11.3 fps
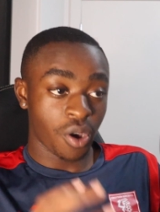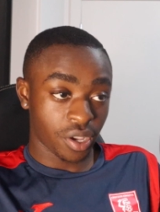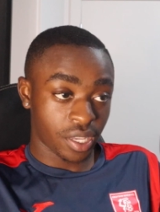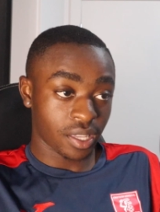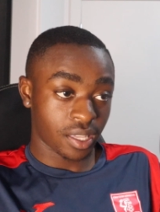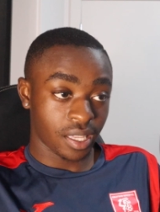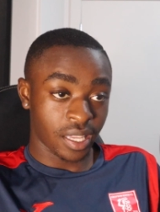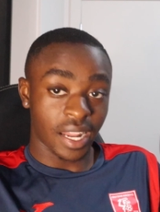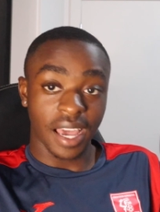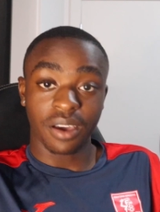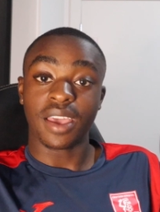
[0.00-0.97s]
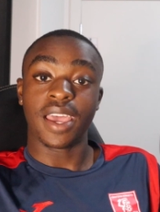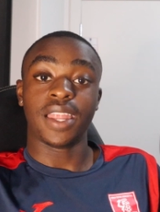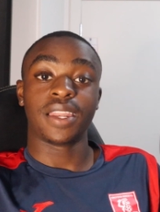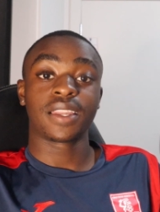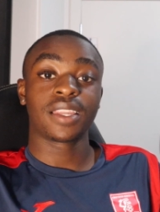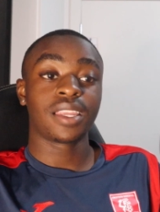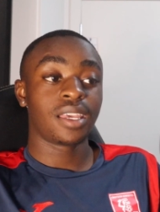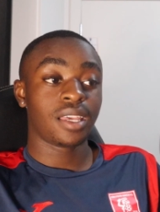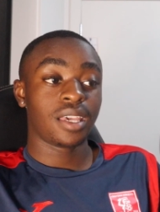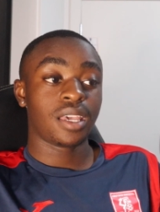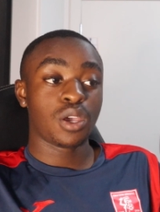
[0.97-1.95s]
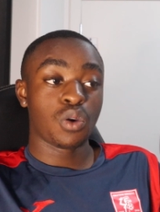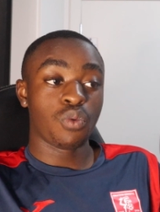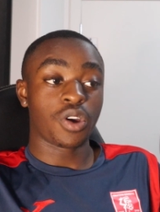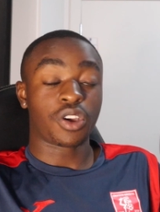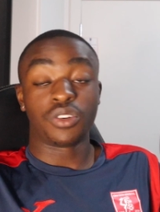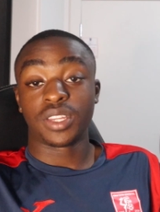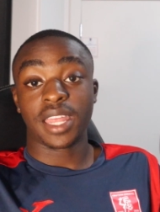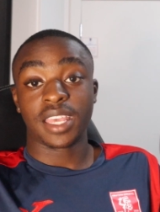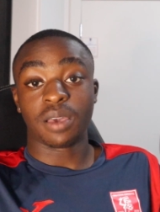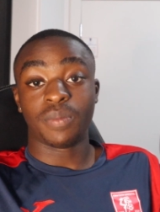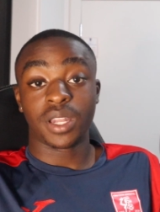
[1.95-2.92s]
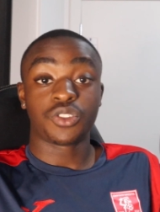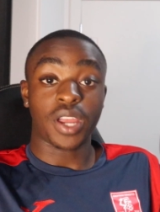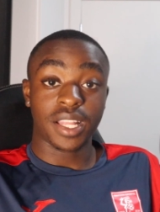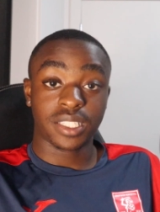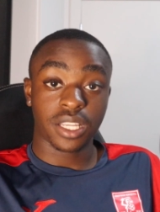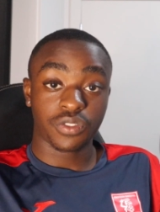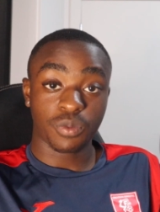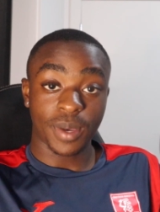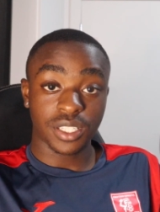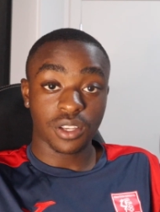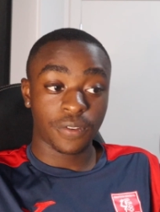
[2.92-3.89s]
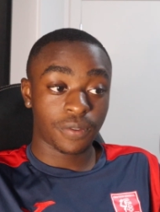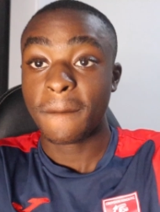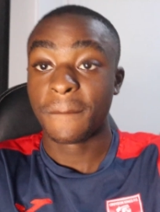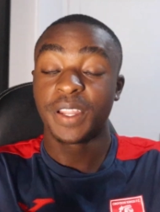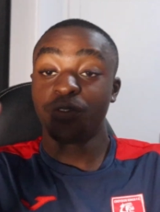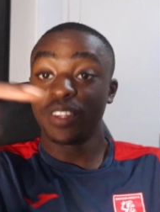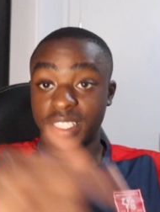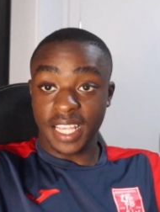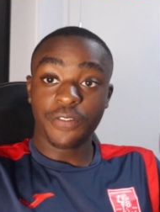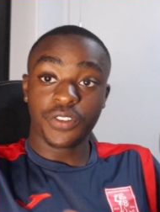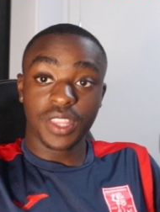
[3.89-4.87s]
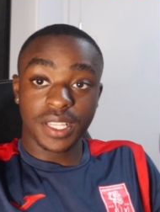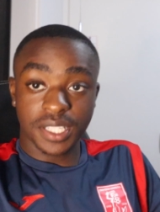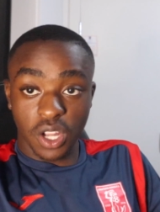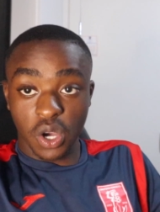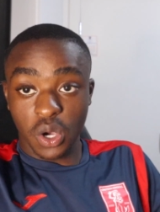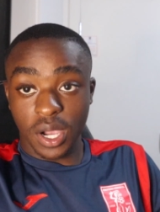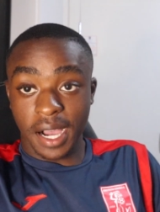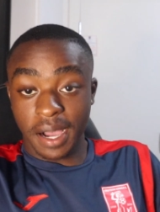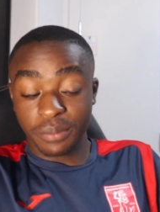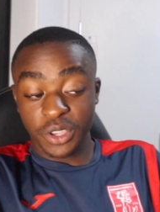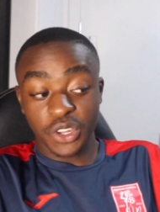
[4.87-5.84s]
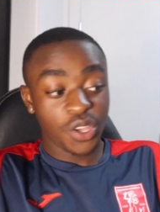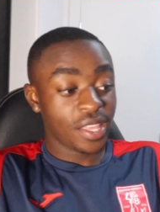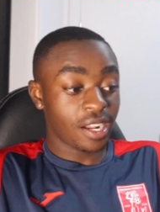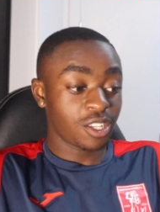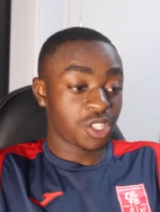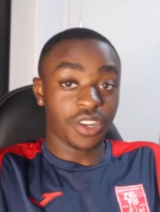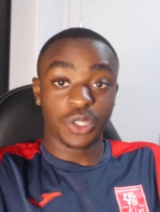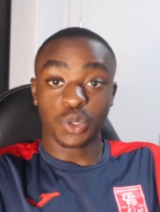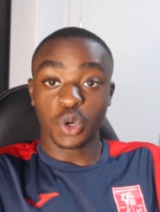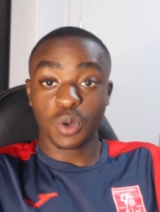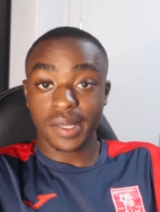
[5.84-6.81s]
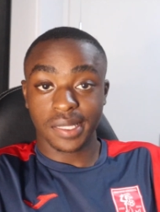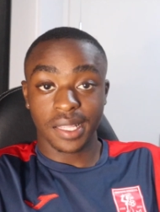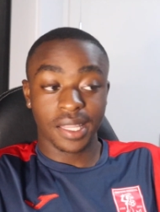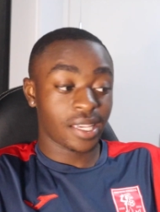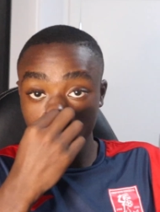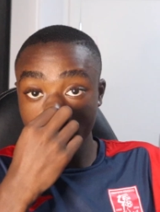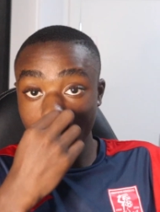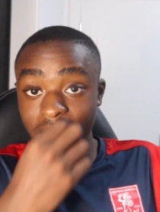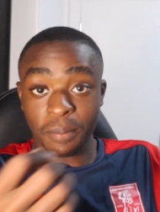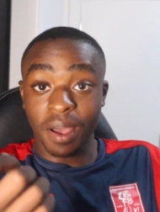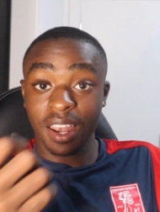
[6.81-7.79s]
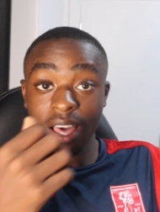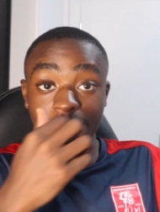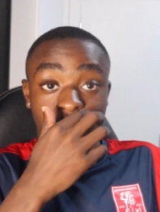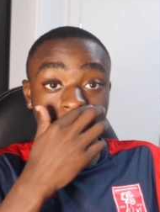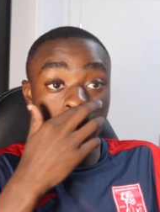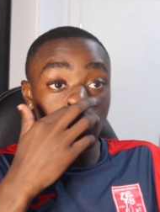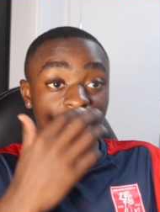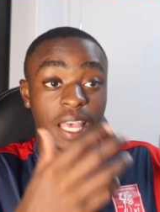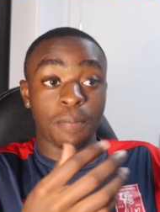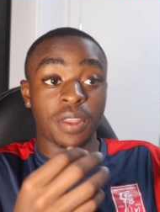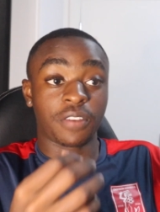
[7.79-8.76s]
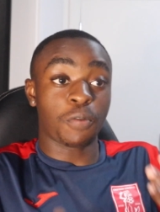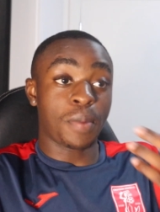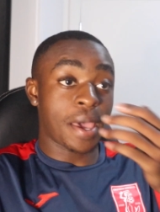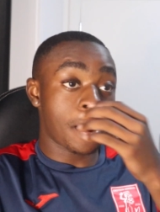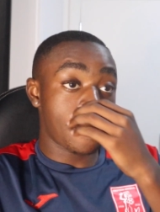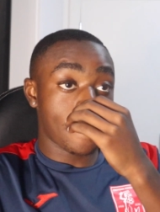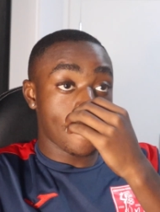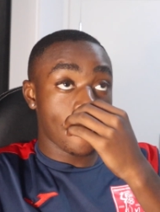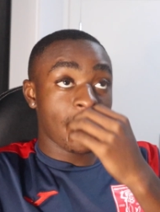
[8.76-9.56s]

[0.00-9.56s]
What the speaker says: work it out and work on getting a better training session for myself. But if you stay for this long, you know that I was going to talk about something, talk about like my life and what's happening from now.